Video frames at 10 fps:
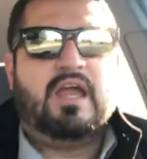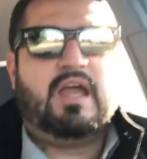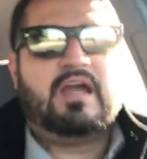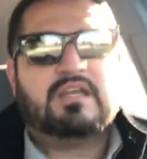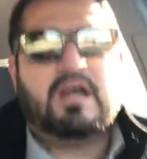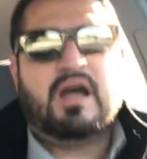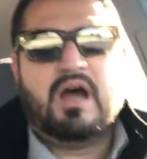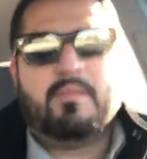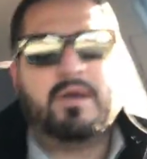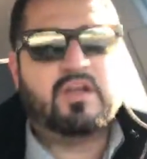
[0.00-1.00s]
And
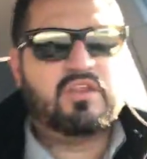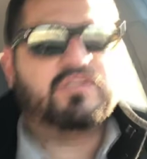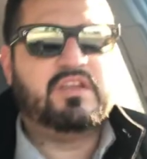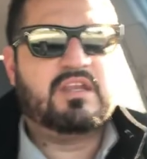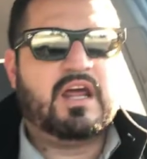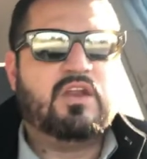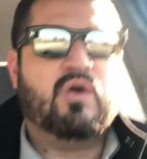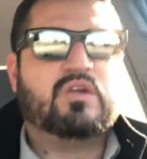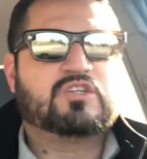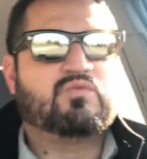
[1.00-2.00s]
another thing that I
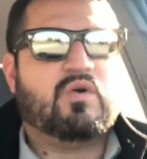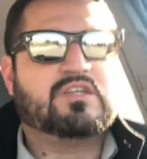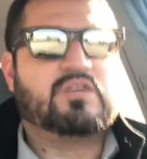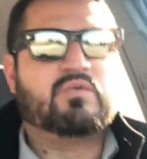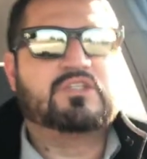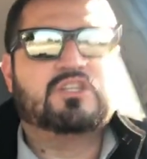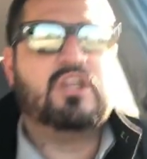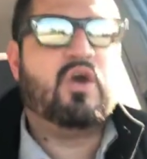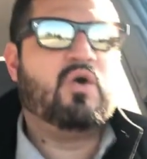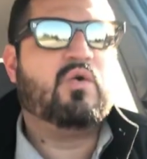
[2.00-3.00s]
noticed was there was
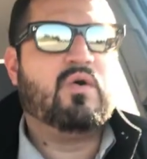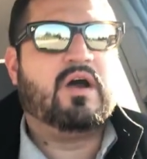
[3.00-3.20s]
no